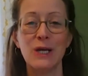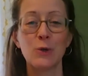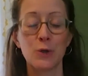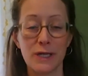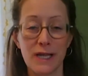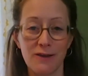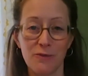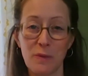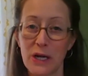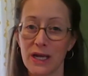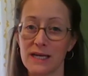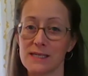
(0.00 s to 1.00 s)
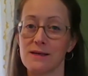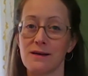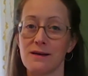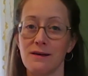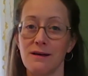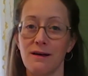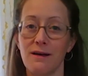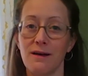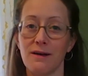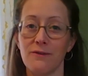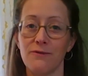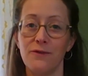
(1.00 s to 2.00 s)
Creative Bug has
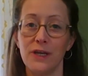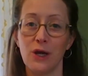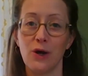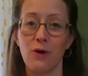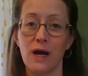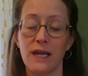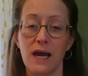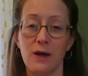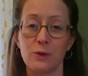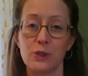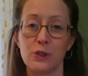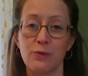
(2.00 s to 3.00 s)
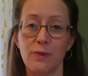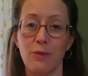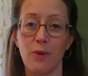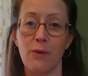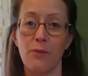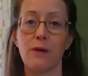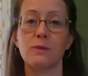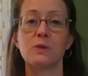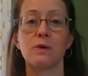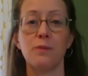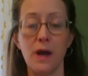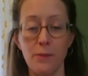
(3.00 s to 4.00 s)
a video on how to make pom-poms
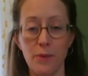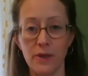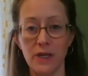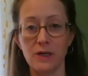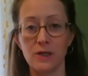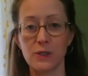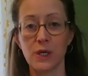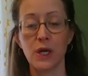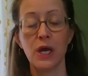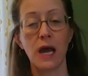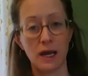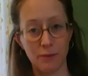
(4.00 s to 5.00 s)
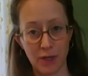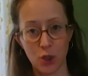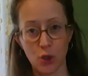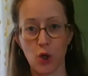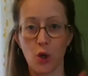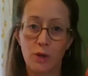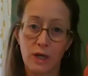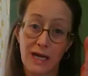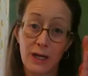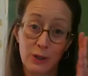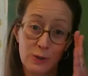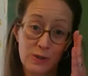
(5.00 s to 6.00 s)
with pom-pom makers, how to make your own, and
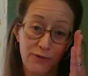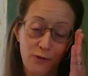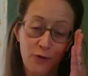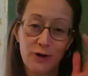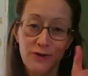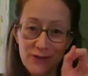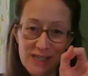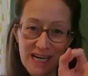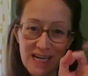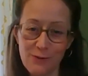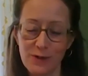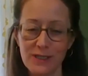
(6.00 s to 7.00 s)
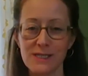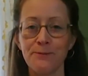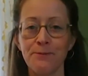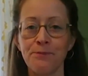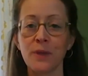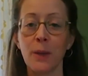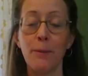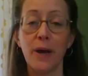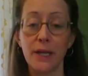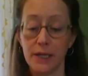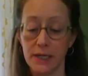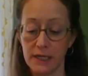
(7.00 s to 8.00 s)
how to use a fork for tiny ones.
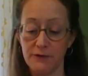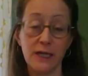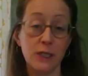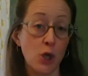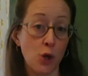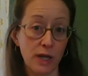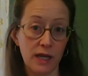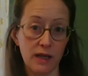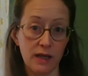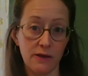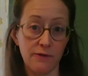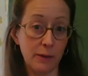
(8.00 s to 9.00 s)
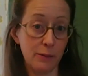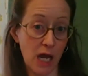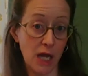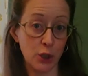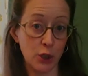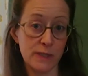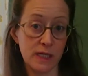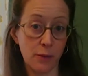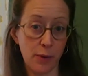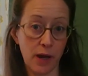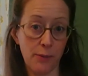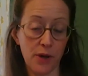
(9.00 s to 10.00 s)
But if I'm not using a
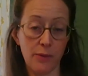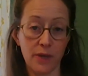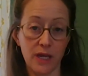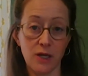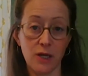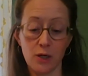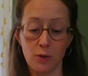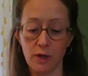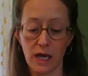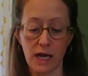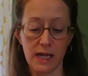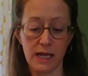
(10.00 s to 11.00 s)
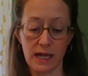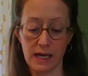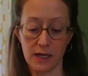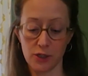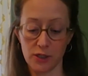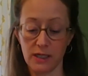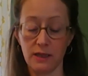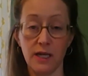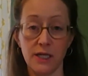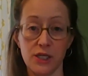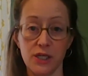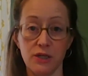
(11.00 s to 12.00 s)
pom-pom maker, what I actually
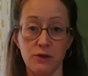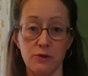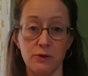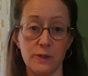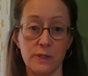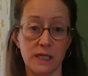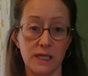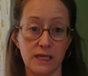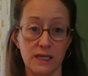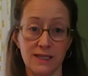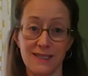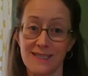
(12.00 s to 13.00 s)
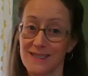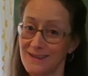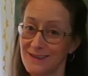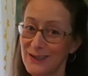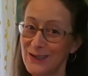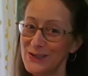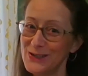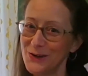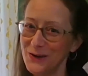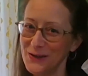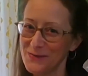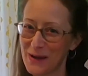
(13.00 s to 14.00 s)
like to use is a
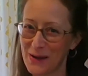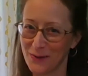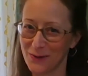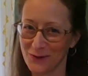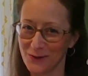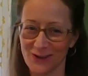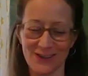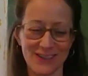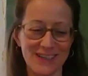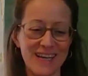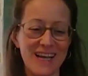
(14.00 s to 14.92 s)
toilet paper roll.